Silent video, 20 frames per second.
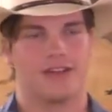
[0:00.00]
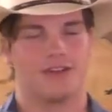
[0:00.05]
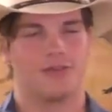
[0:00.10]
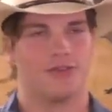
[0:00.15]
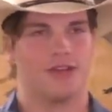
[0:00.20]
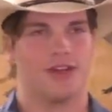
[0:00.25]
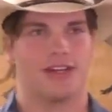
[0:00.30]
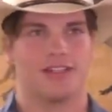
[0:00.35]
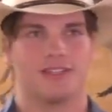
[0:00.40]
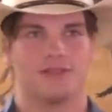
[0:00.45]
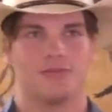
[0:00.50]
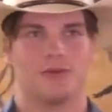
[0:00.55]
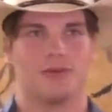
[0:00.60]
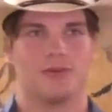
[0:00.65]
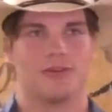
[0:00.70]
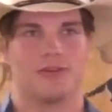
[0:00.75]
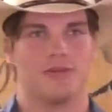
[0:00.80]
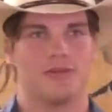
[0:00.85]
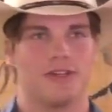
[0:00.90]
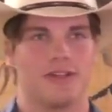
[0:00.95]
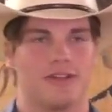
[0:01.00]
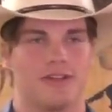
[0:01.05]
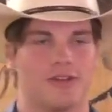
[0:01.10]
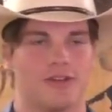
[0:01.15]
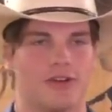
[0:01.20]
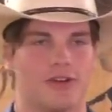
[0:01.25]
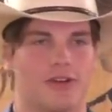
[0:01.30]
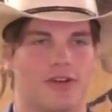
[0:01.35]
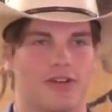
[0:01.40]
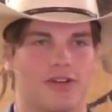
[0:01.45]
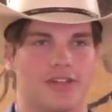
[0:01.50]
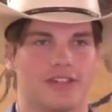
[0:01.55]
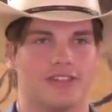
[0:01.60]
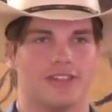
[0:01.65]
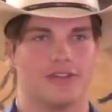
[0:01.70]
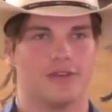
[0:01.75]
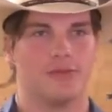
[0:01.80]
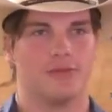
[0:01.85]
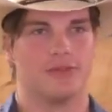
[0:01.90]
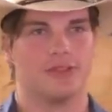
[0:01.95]
I know God spoke to me during all this.
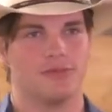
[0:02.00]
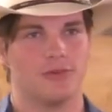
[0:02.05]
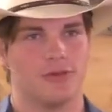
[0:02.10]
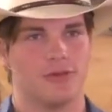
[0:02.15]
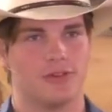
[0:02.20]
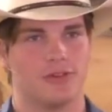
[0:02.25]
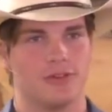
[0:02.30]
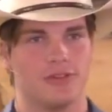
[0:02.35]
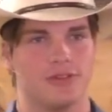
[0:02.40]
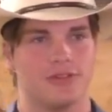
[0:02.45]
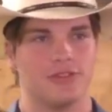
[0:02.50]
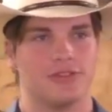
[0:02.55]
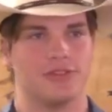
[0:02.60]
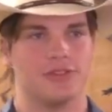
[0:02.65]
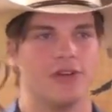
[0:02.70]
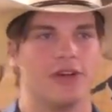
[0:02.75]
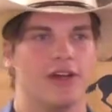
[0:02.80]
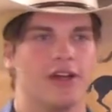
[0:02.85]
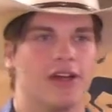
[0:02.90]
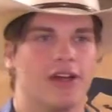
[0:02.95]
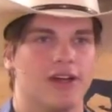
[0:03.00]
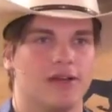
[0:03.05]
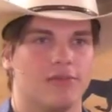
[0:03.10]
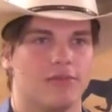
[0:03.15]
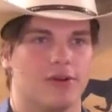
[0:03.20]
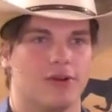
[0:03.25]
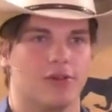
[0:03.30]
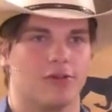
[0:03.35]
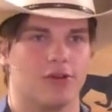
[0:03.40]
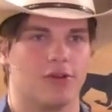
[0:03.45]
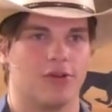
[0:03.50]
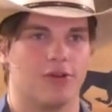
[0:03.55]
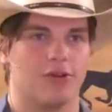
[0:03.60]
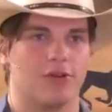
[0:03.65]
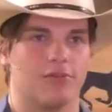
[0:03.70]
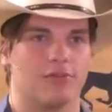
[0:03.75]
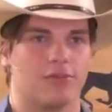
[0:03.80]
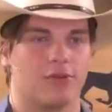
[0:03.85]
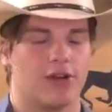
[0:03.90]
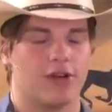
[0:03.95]
I hope he spoke to you too, but we'll go ahead
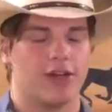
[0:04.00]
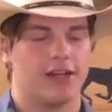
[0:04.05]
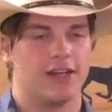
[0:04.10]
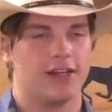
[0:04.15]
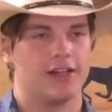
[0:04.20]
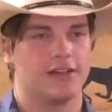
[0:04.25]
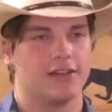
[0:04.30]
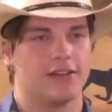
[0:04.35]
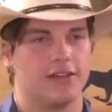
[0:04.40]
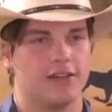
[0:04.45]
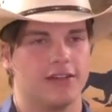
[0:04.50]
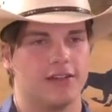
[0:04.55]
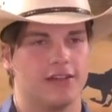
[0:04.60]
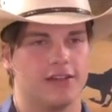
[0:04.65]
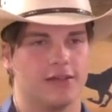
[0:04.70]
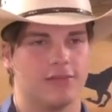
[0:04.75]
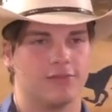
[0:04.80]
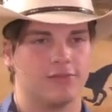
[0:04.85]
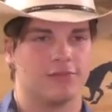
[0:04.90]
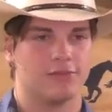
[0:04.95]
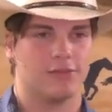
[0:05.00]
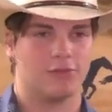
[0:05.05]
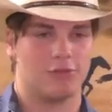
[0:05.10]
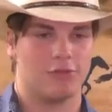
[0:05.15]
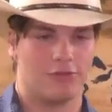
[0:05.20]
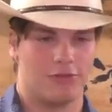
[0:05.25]
and pray, and then we'll move